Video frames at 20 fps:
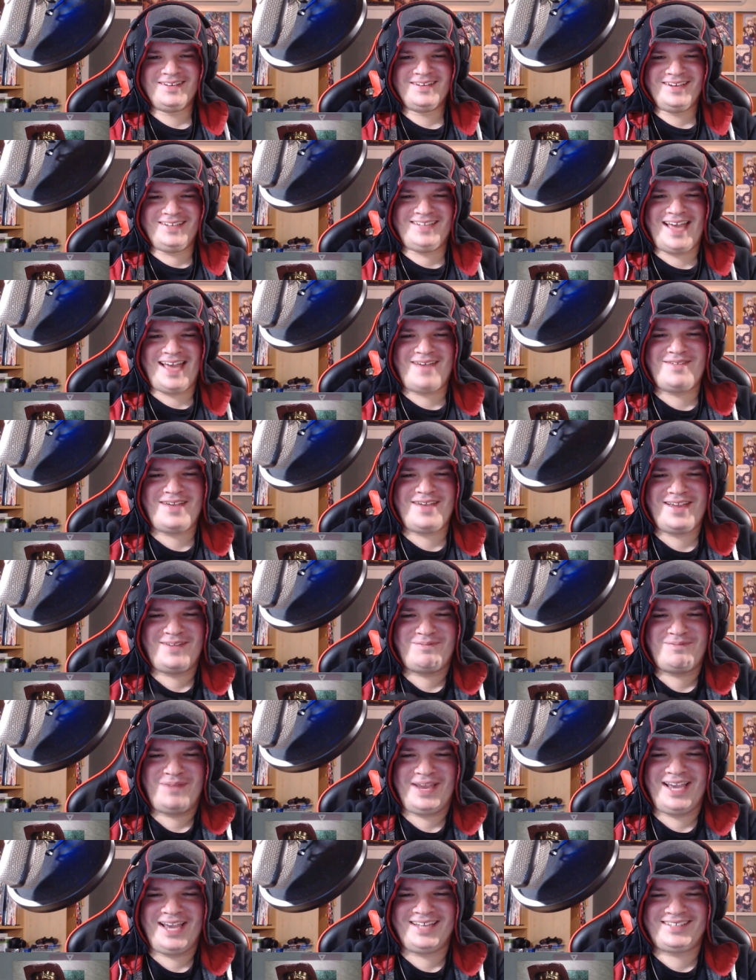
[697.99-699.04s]
He's having
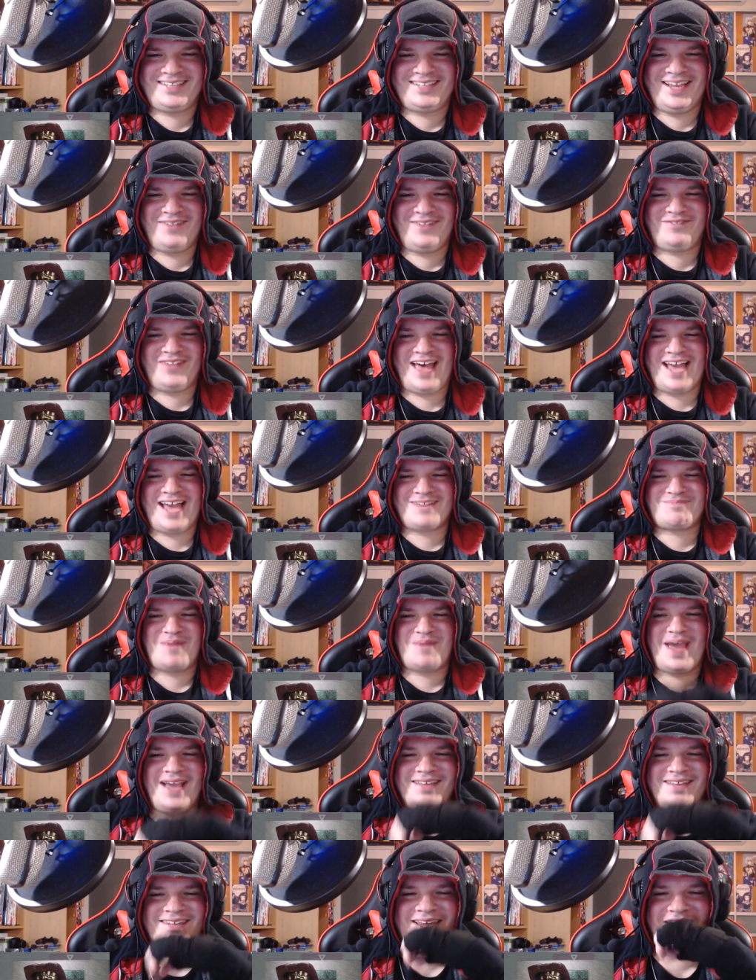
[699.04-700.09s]
PTSD
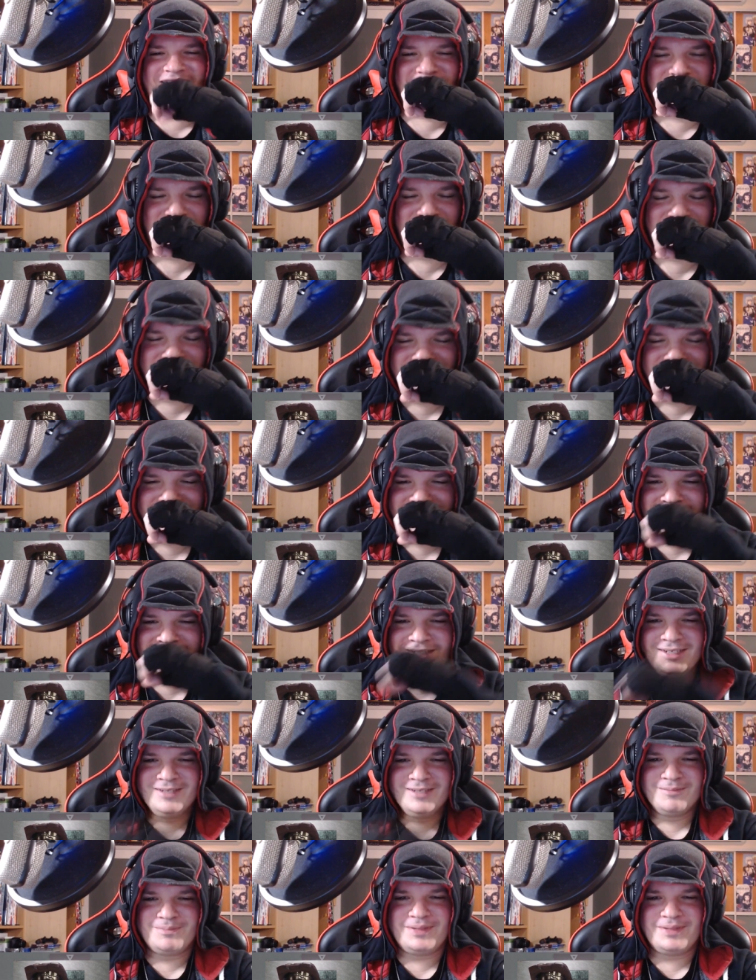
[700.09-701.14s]
flashbacks here!
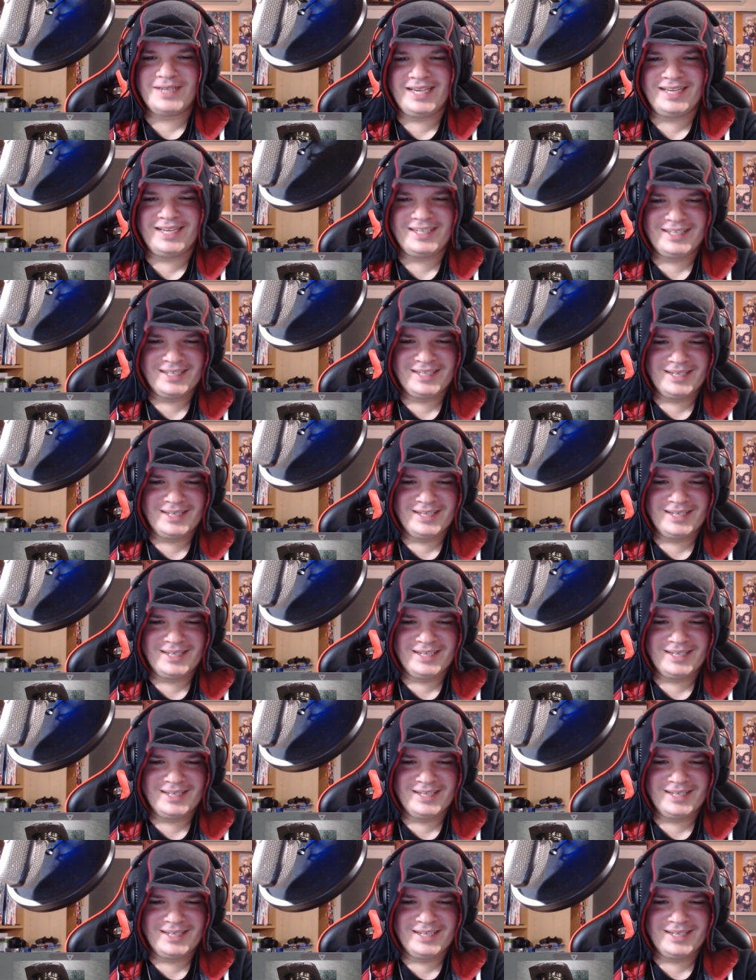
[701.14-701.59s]
P